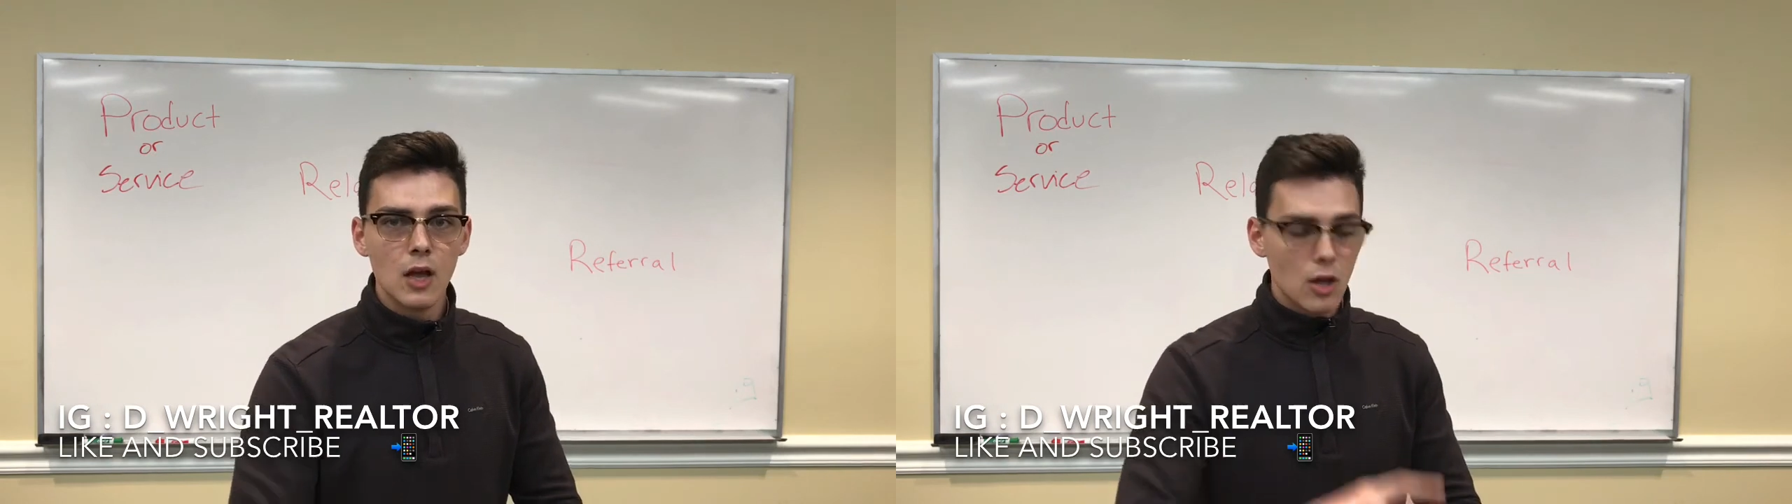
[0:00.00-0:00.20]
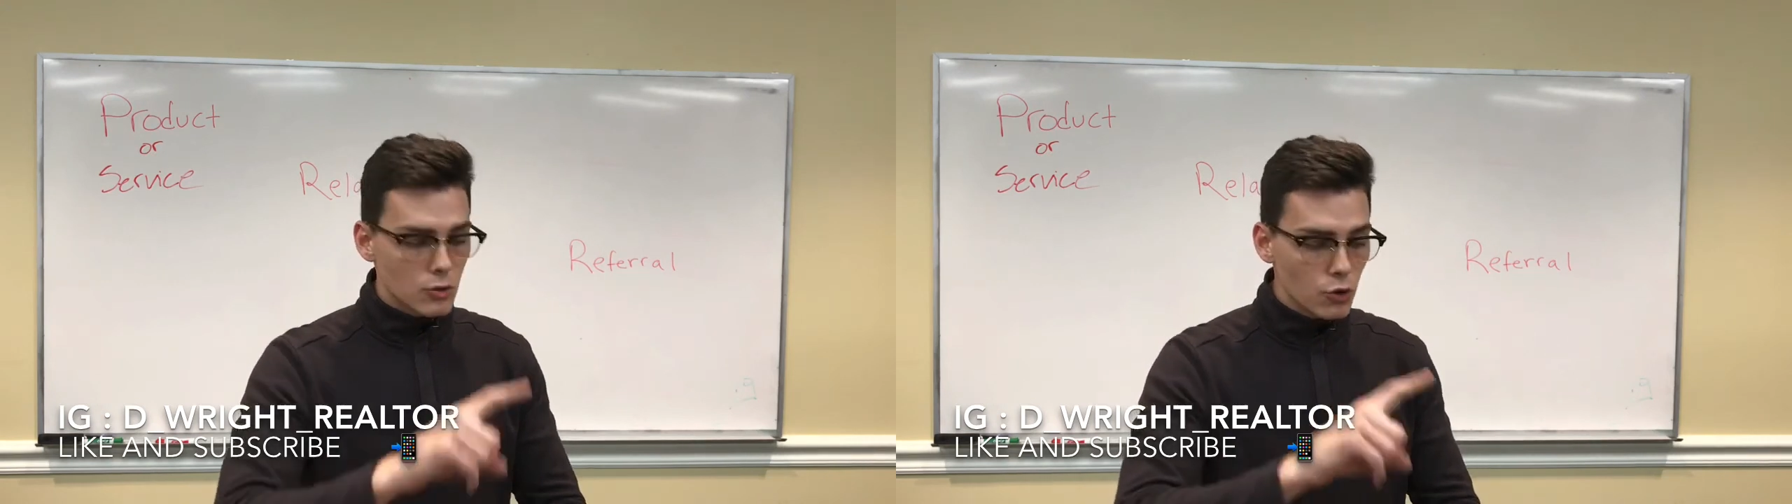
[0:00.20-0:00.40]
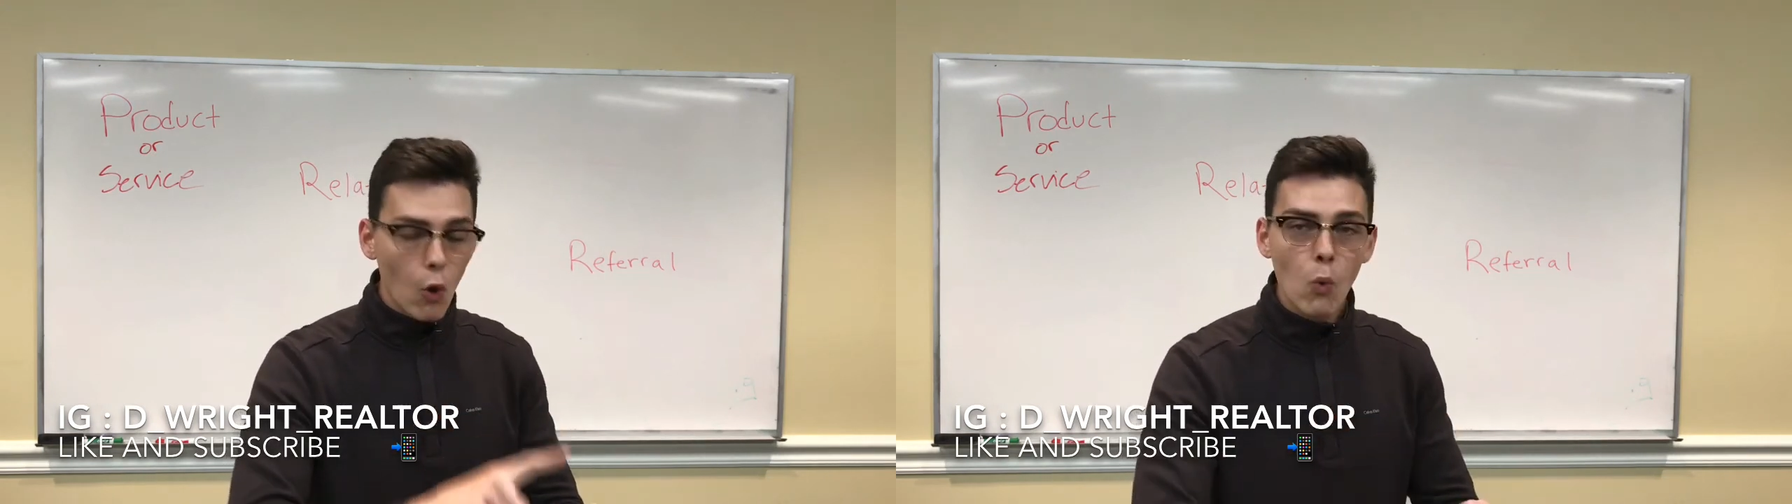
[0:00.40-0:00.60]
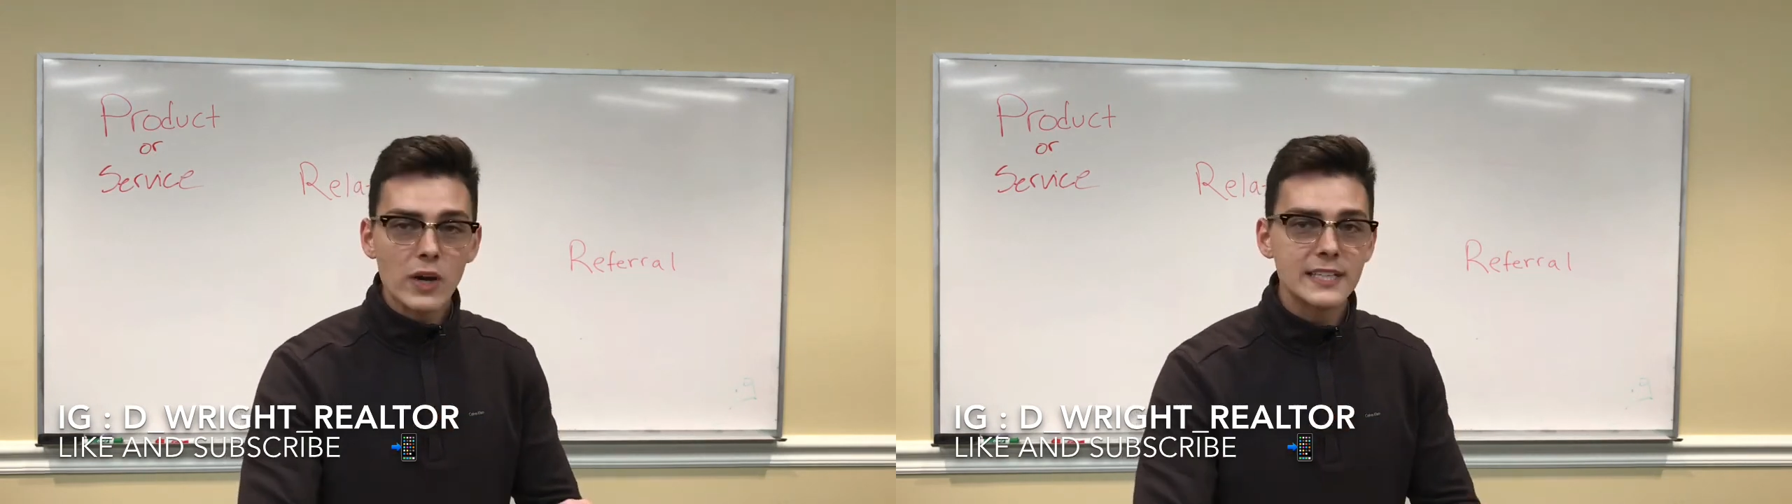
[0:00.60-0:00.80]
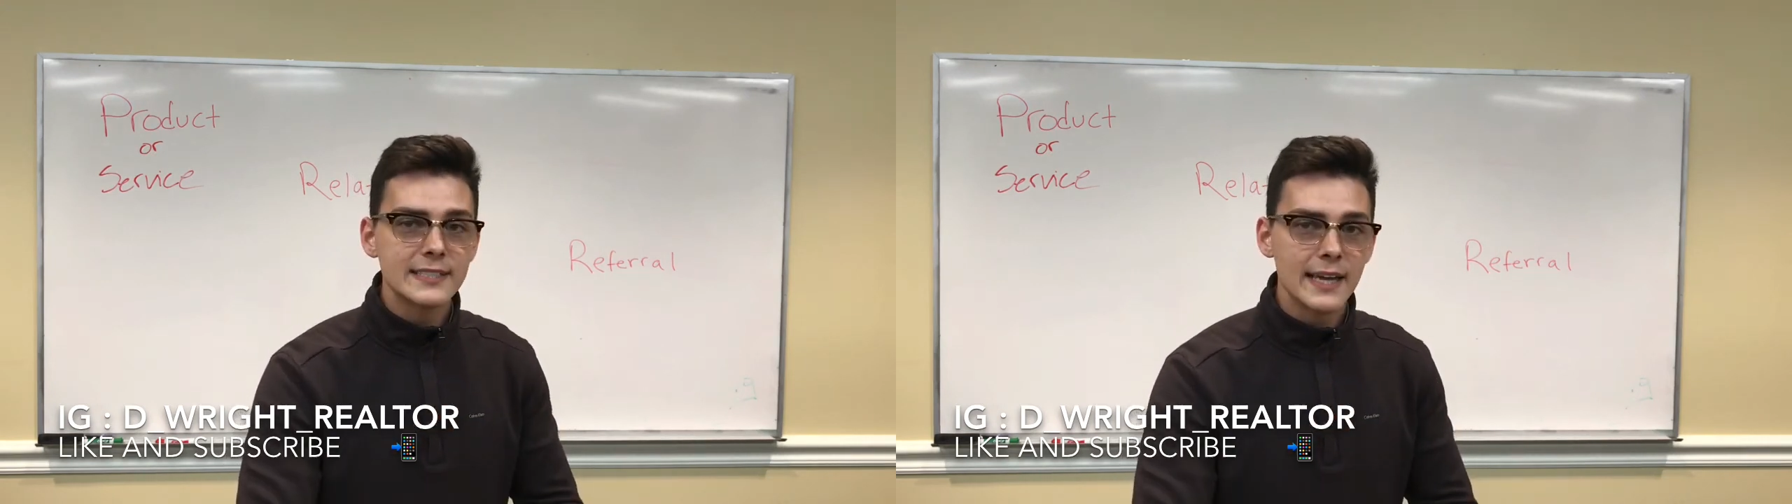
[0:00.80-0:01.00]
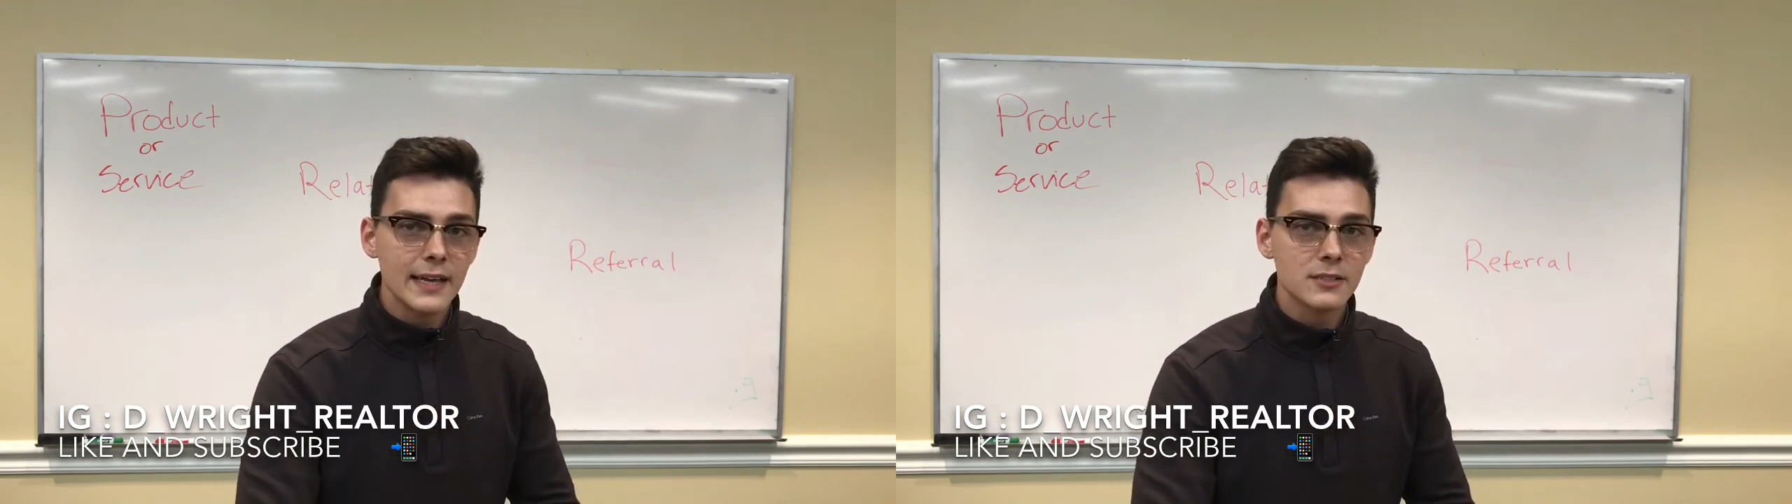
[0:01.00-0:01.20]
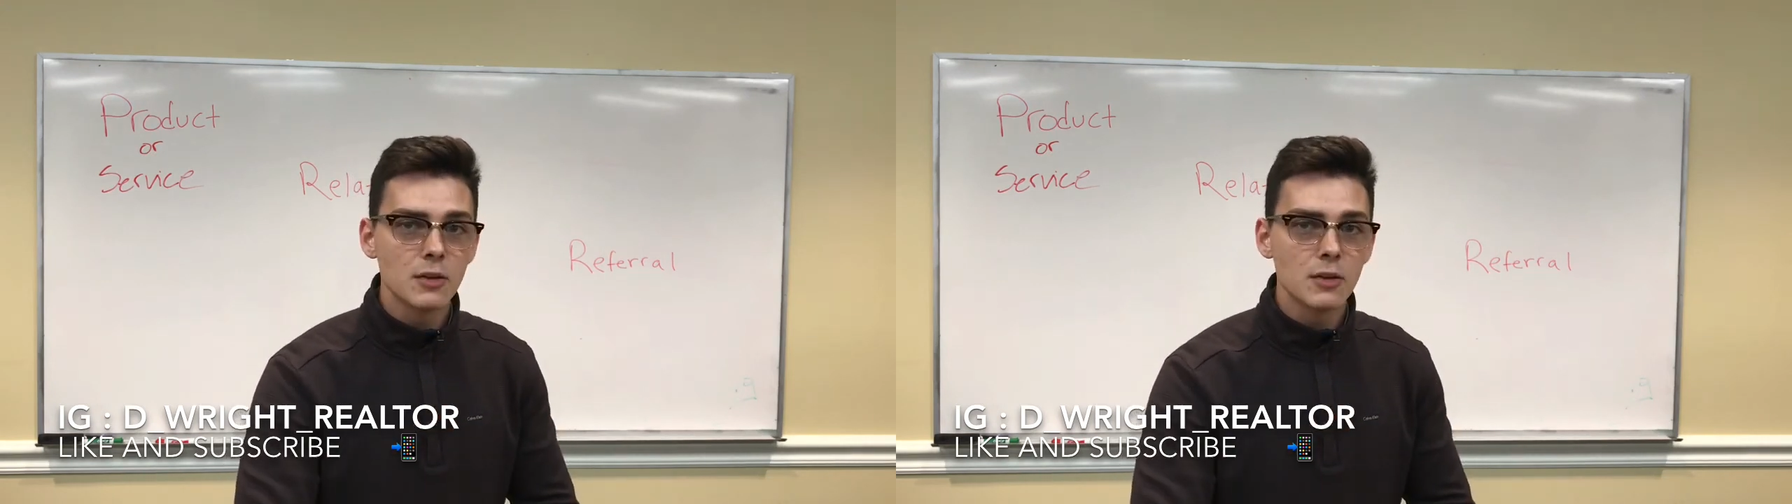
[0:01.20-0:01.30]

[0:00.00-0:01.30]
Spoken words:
Know what it takes to